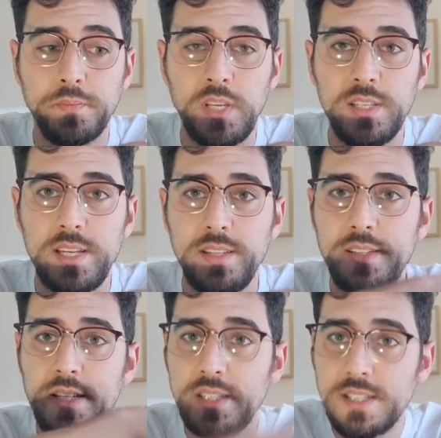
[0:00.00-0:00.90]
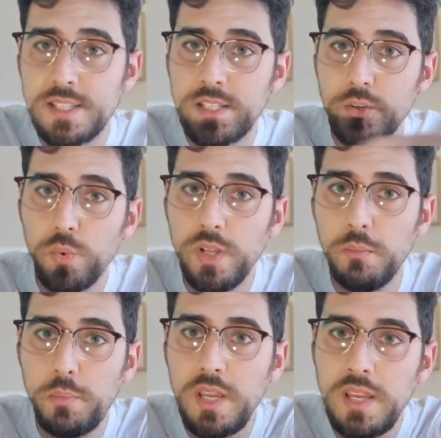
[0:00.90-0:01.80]
is that this will
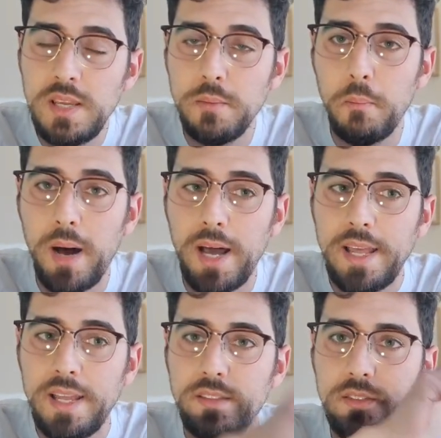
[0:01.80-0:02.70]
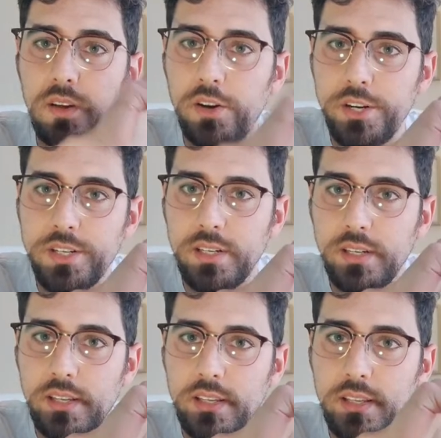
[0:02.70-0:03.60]
be my third
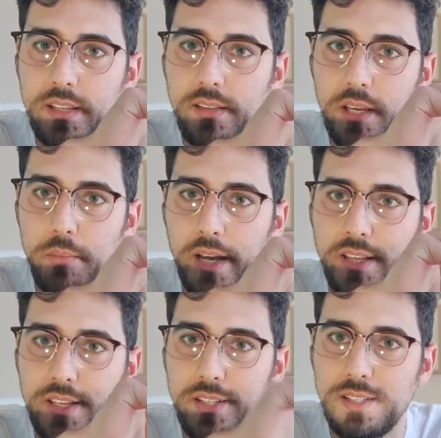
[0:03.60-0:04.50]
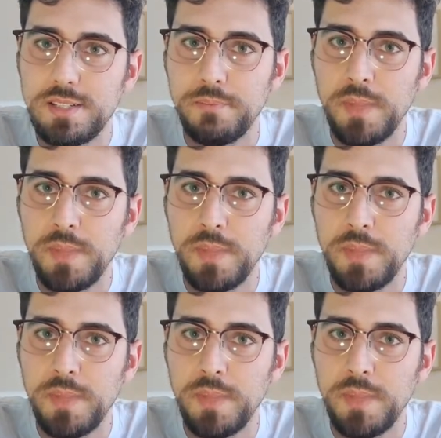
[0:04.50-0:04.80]
e-bike kit.